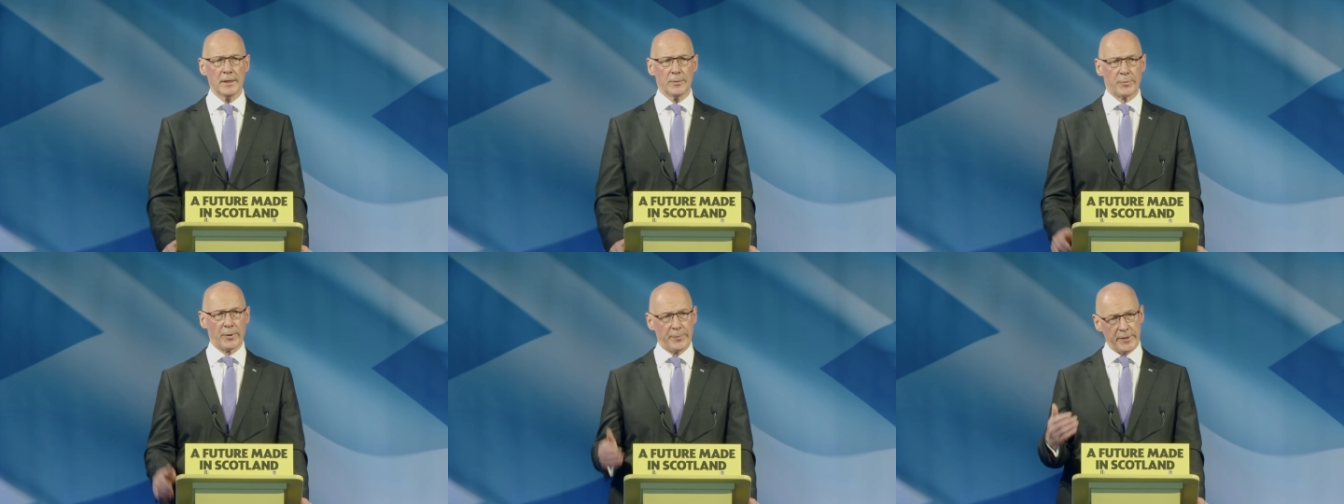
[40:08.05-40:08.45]

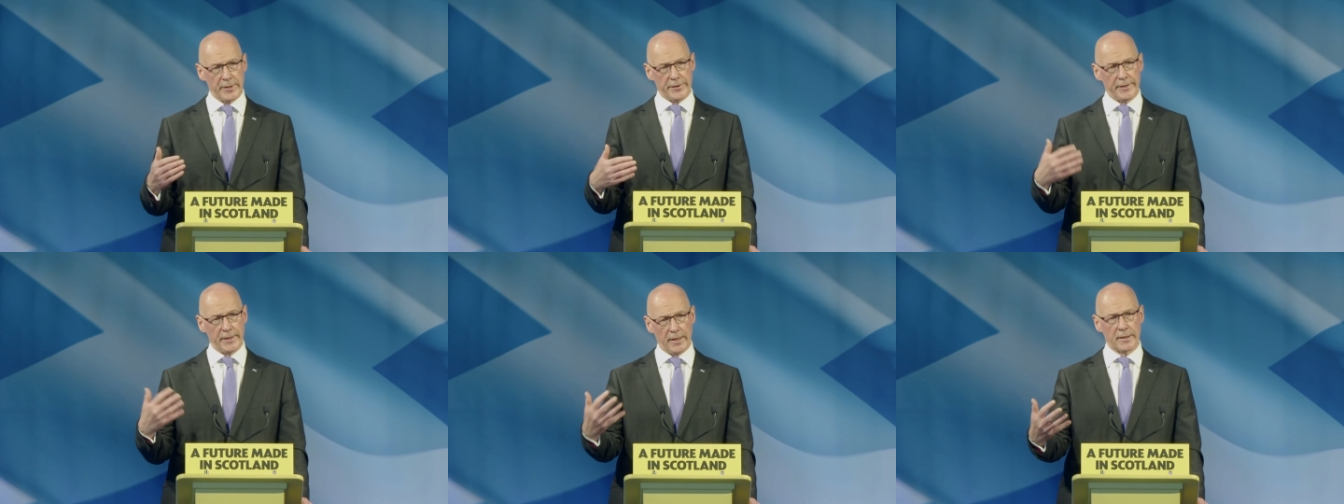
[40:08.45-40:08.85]
prepare
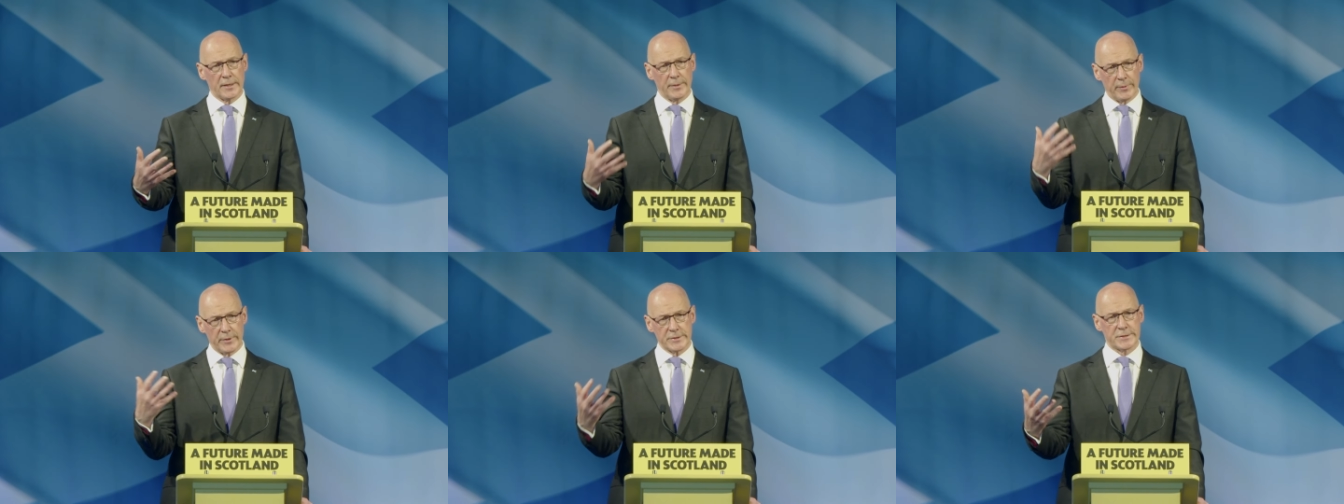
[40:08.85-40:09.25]
the
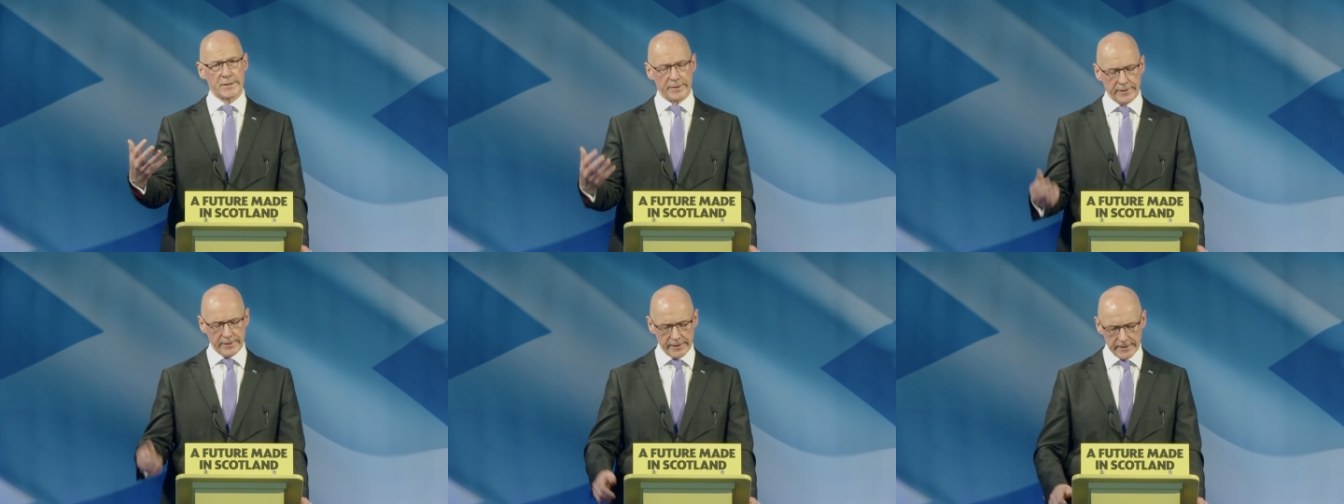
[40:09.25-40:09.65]
arguments
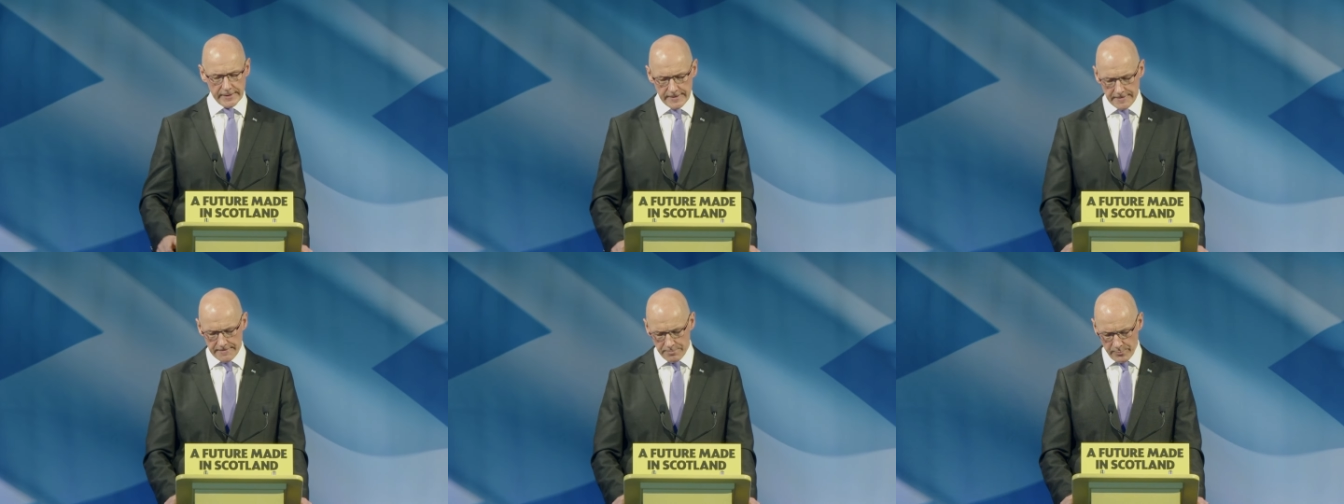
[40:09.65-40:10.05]
and the
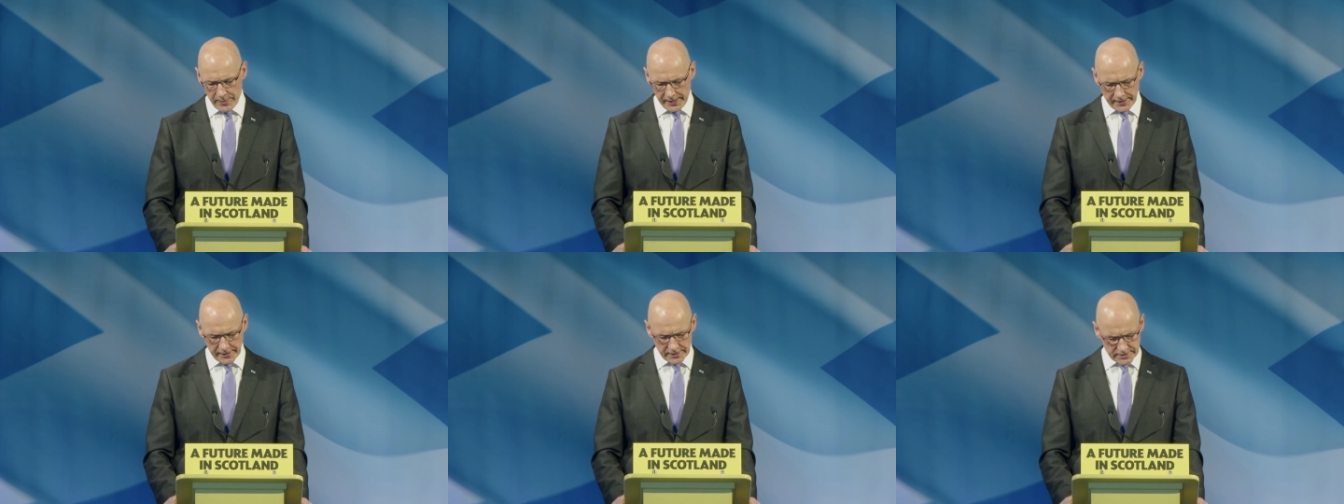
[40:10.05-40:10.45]

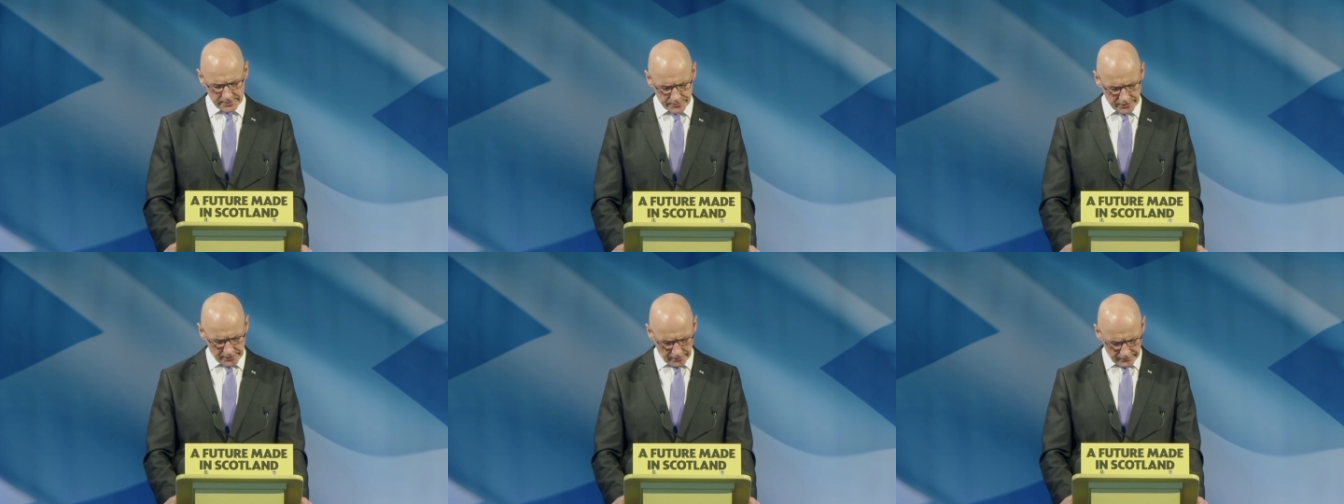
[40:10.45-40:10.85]

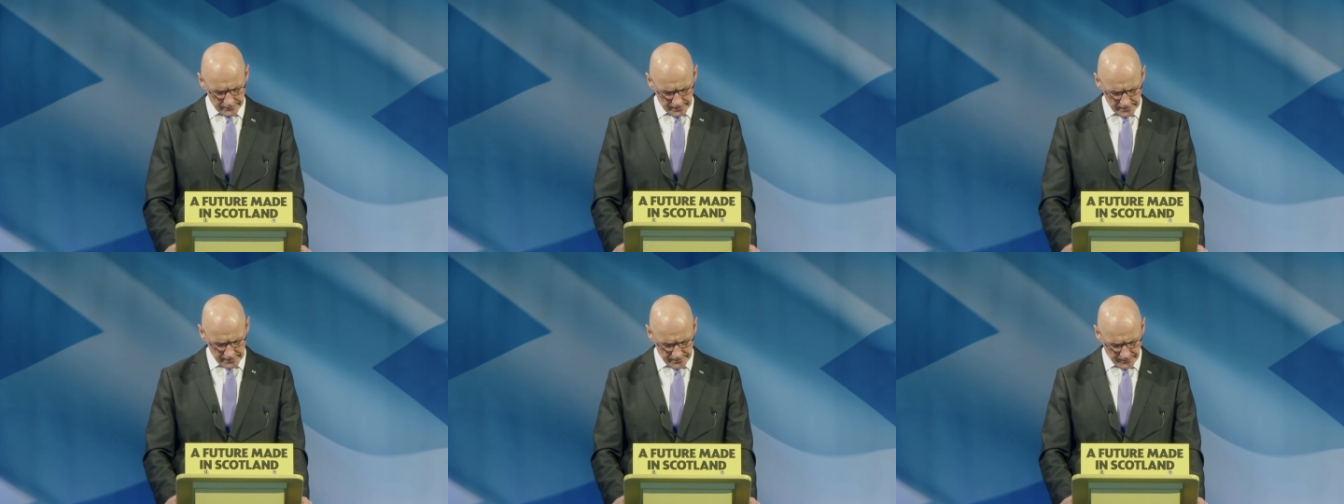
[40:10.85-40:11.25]
mechanisms around
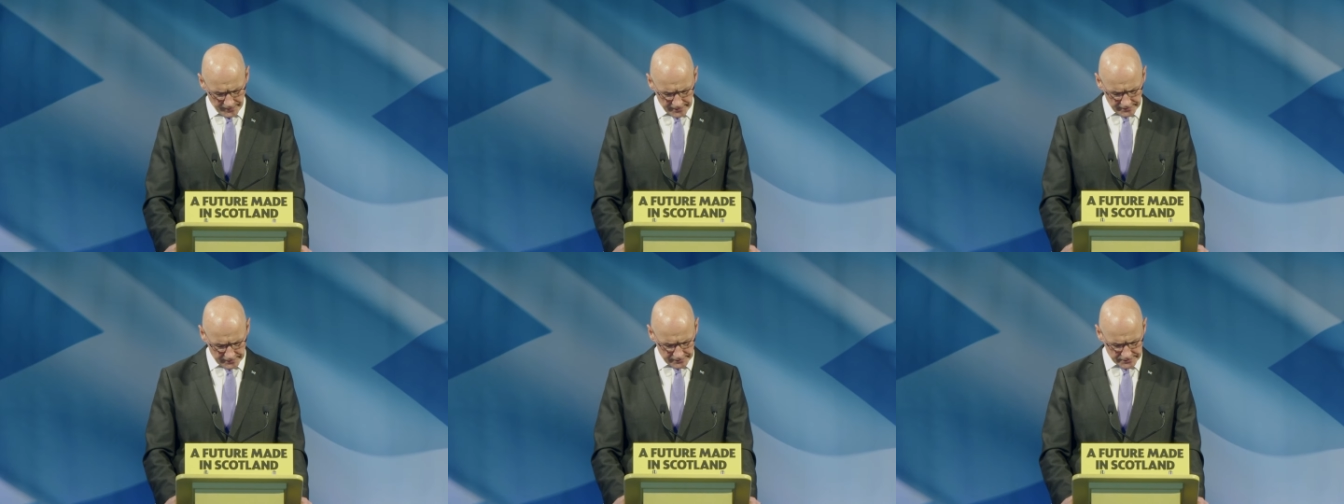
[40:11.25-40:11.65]

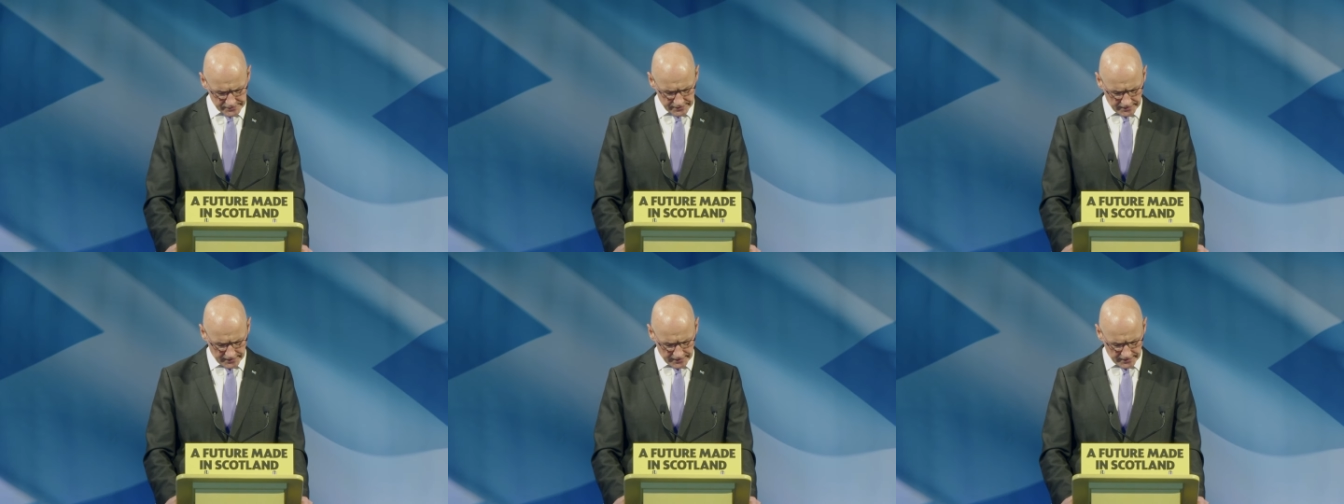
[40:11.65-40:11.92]
independence,